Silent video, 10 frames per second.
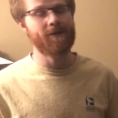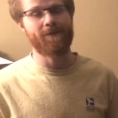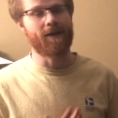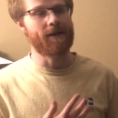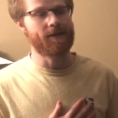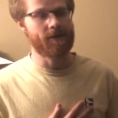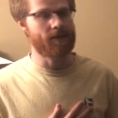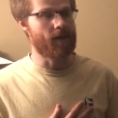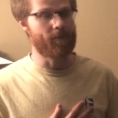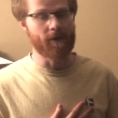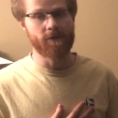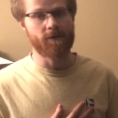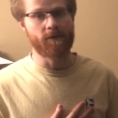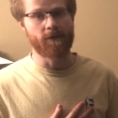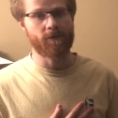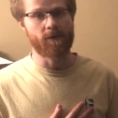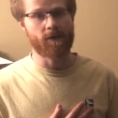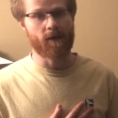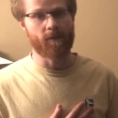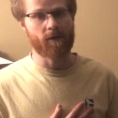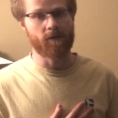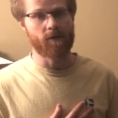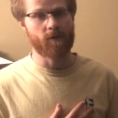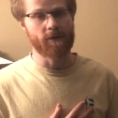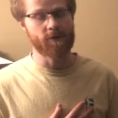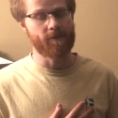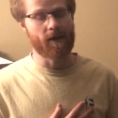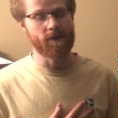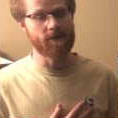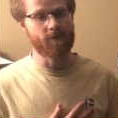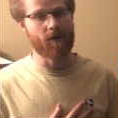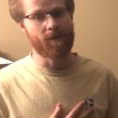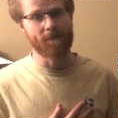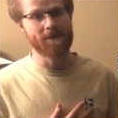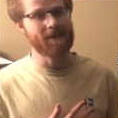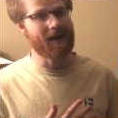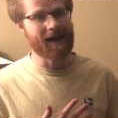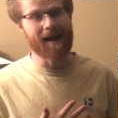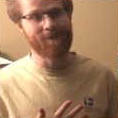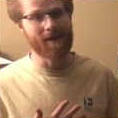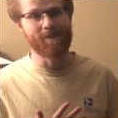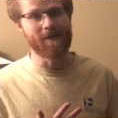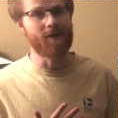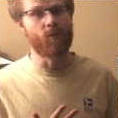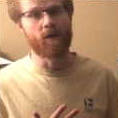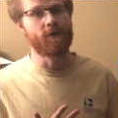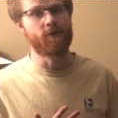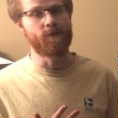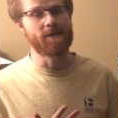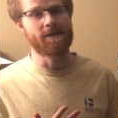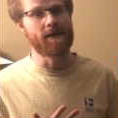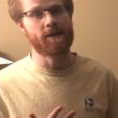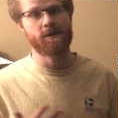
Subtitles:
if I did a bunch of different chemical equation balancing problems, I might make one or two mistakes.